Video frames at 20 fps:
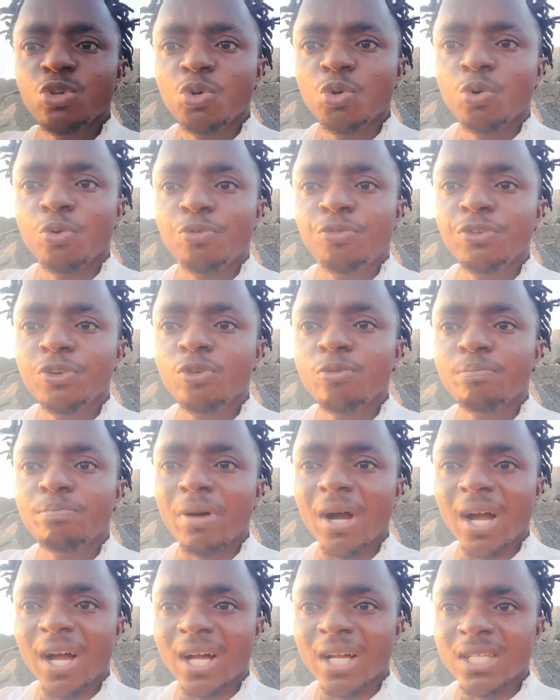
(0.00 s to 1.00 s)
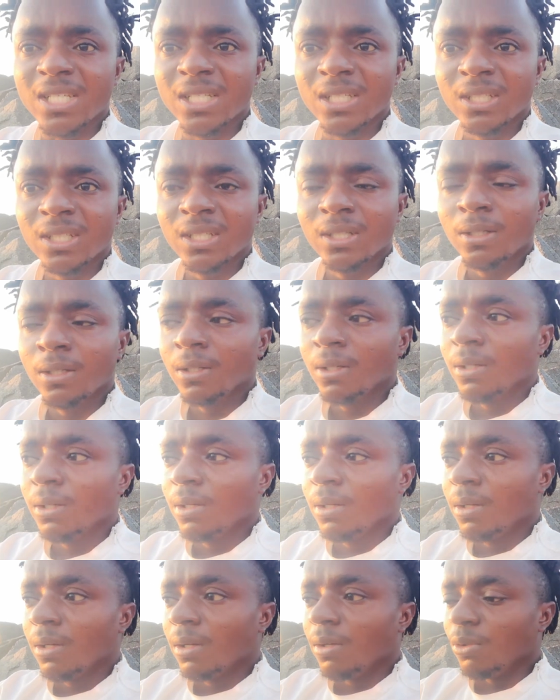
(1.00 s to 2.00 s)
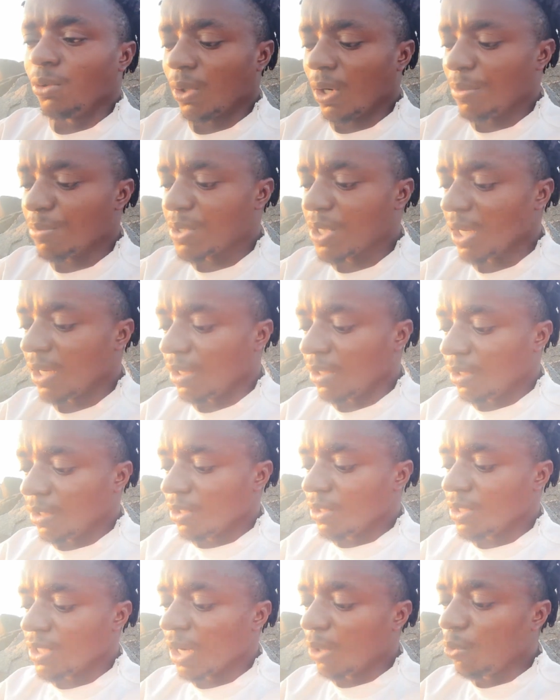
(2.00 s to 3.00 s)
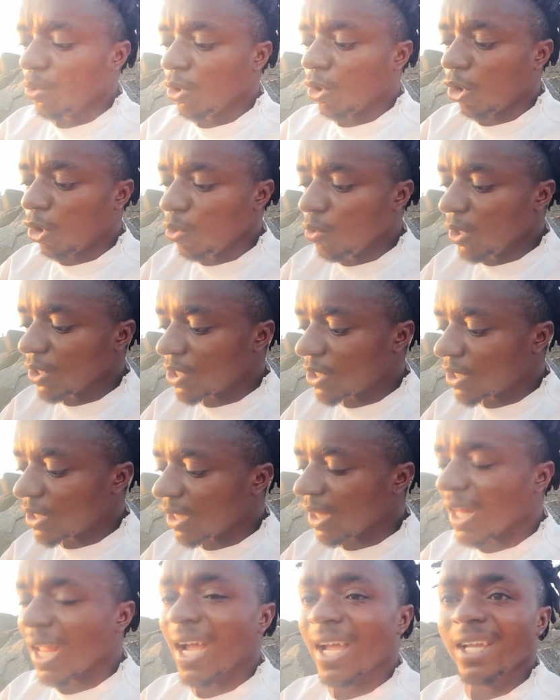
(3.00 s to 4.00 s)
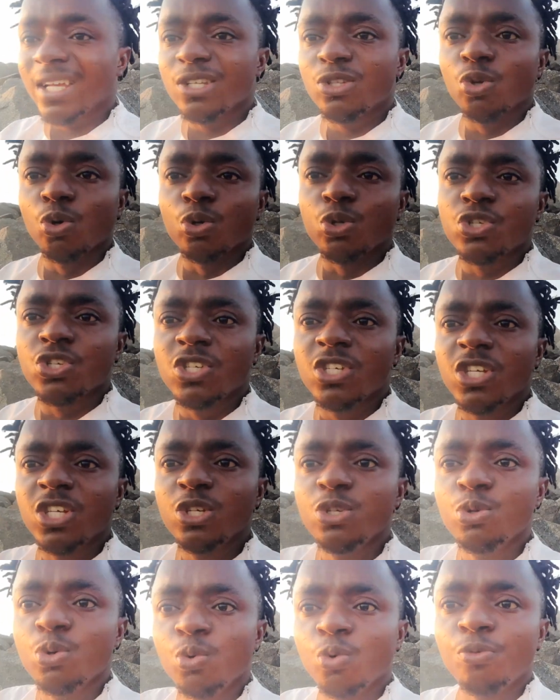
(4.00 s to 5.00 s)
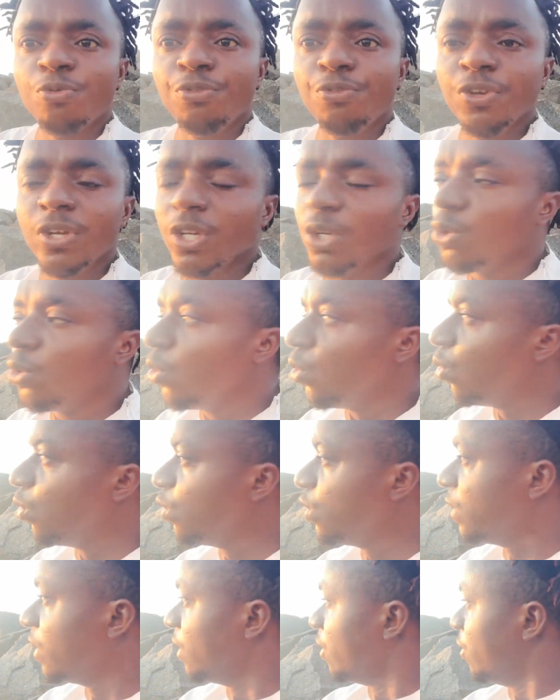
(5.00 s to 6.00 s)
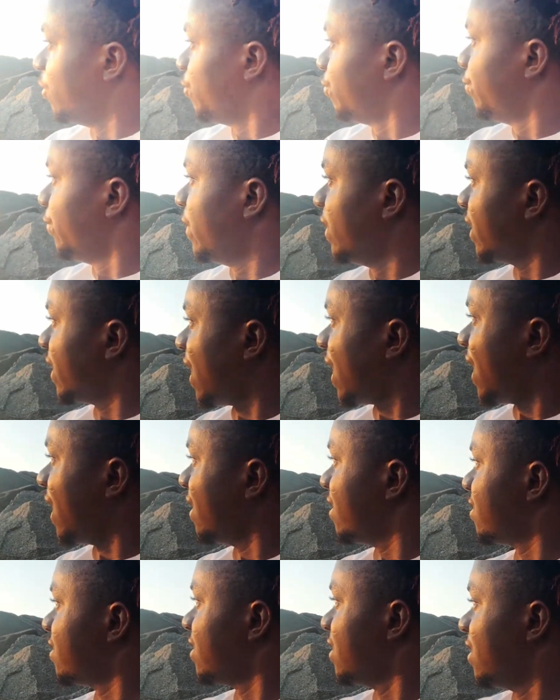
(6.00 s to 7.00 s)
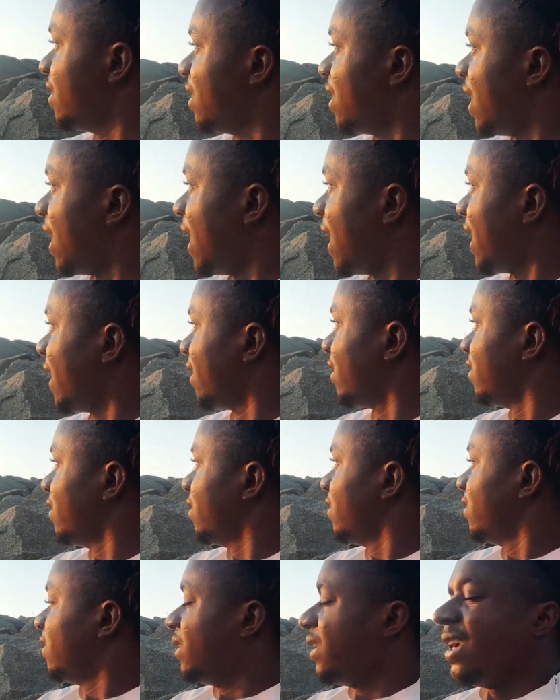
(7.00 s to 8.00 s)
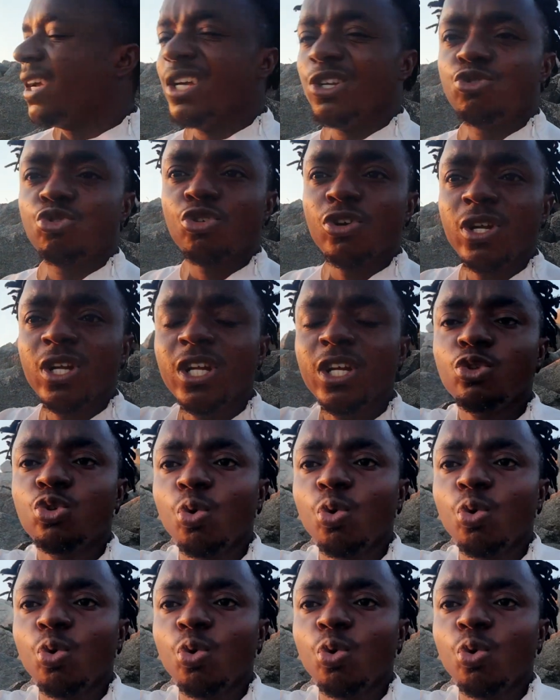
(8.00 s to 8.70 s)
you feel bad. You know what I'm saying? They will always like to see you feel good, feel nice, and it really